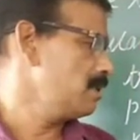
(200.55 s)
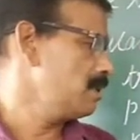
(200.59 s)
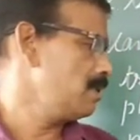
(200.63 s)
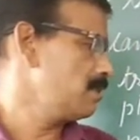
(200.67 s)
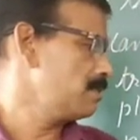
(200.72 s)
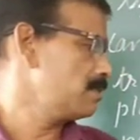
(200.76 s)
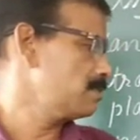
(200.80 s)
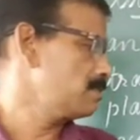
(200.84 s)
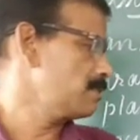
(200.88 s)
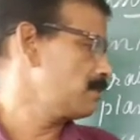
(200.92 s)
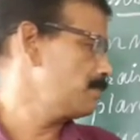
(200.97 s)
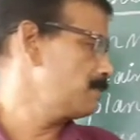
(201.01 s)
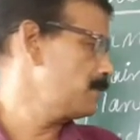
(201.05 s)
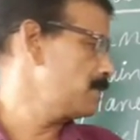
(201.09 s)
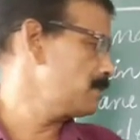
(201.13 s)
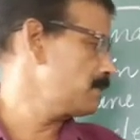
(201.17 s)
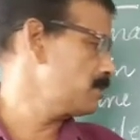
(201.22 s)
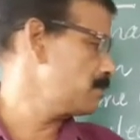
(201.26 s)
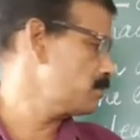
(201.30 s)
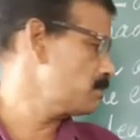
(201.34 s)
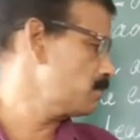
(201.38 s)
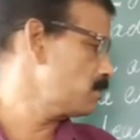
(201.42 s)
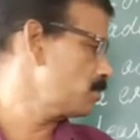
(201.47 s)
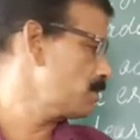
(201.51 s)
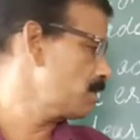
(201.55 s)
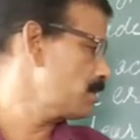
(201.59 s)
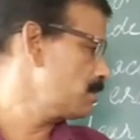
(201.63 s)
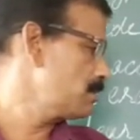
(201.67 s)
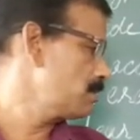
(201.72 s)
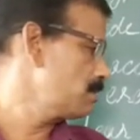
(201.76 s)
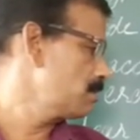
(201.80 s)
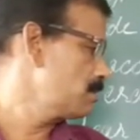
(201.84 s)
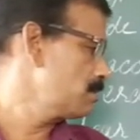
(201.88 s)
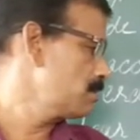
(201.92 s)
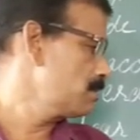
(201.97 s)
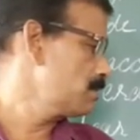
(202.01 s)
are subjected to the
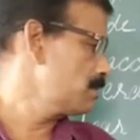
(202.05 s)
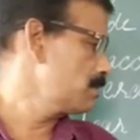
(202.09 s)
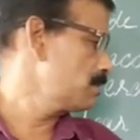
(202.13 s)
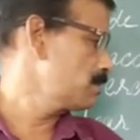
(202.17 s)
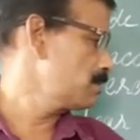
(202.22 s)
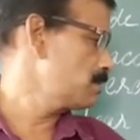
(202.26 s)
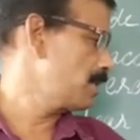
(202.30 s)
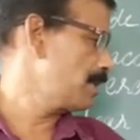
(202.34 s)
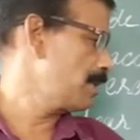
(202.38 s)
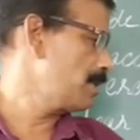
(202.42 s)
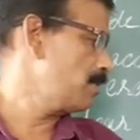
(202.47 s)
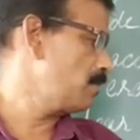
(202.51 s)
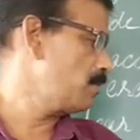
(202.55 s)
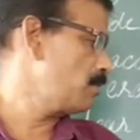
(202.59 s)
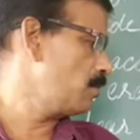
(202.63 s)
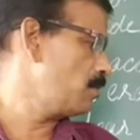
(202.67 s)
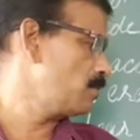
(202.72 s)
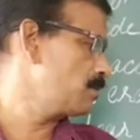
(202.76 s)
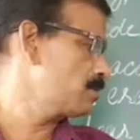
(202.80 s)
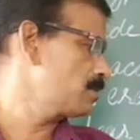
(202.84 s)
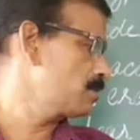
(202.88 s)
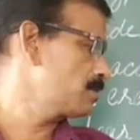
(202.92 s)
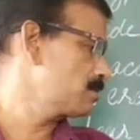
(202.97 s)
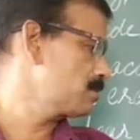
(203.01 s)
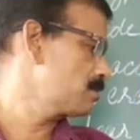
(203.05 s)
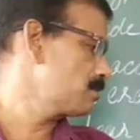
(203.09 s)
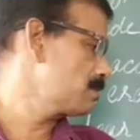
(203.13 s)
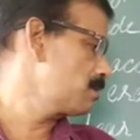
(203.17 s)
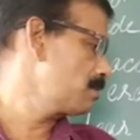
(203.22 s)
cyclones